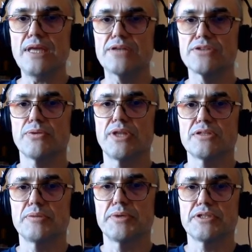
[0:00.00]
So
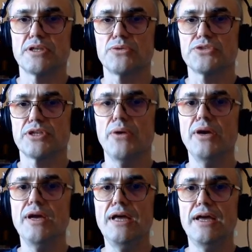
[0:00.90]
that's the basic logic.
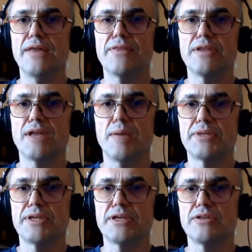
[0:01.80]
Now, in that
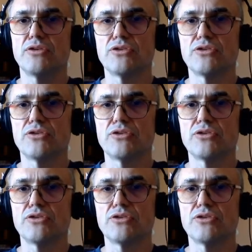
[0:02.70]
update,